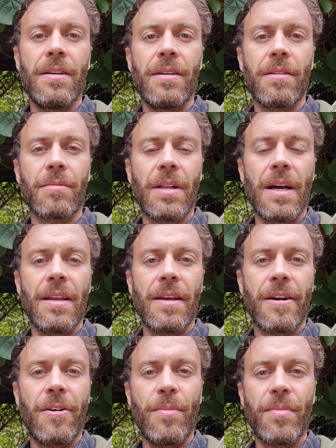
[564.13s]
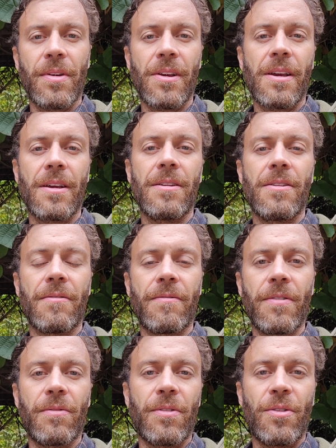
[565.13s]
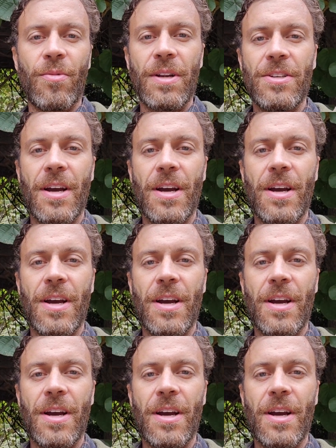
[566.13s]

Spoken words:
I'm glad to help, and you feel free to reach